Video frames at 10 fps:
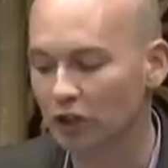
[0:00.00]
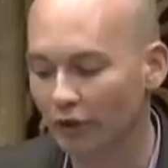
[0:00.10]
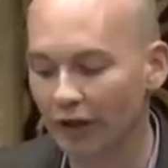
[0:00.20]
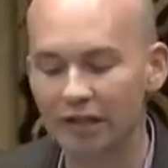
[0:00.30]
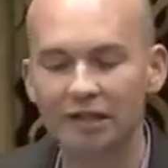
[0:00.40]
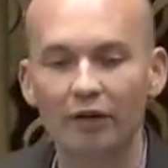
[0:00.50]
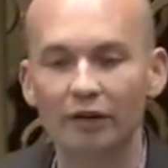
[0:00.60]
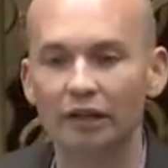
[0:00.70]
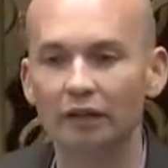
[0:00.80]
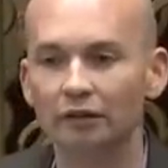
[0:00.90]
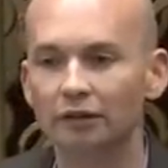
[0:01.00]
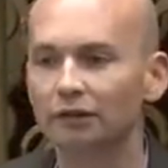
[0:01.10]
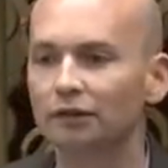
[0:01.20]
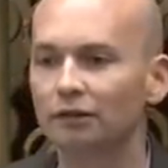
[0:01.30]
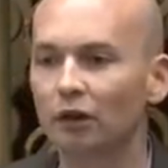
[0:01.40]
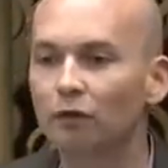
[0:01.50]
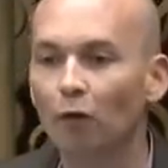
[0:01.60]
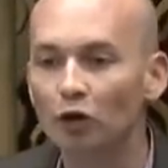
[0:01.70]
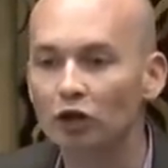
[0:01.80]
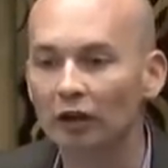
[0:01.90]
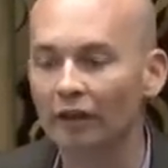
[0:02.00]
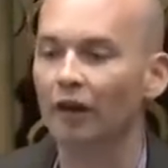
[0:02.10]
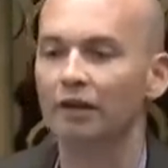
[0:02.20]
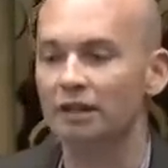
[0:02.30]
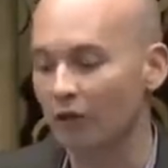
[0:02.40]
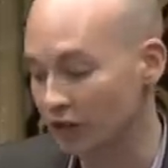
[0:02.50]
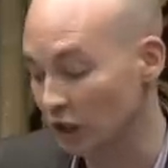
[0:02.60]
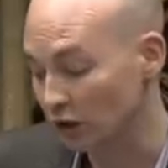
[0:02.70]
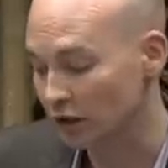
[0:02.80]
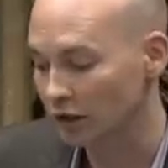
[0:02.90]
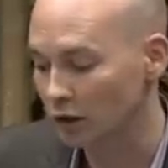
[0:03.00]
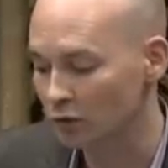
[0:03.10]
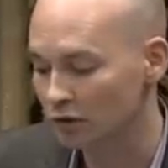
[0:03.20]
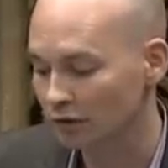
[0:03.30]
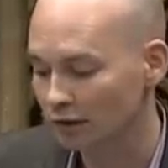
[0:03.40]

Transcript: austerity, unfortunately the austerity continues,